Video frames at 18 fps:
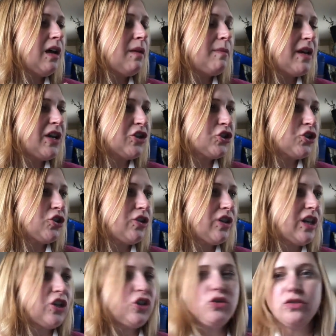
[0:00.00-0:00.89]
Make sure
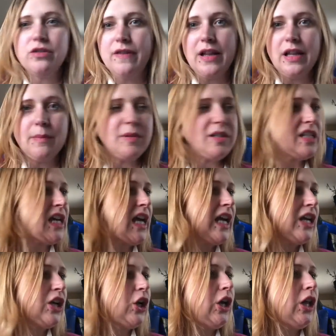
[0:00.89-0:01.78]
that you develop a
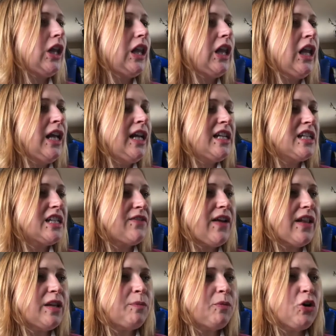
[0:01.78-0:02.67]
title,
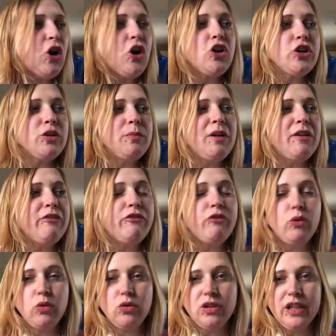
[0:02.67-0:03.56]
develop your argument
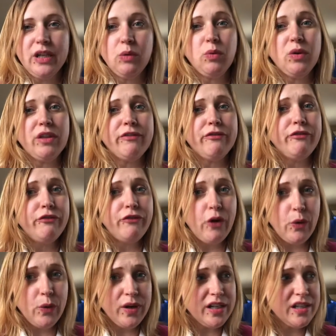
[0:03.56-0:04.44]
fully with
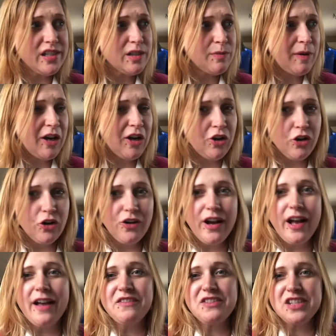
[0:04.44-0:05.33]
focused
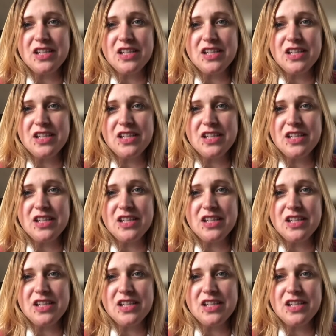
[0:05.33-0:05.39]
paragraphs.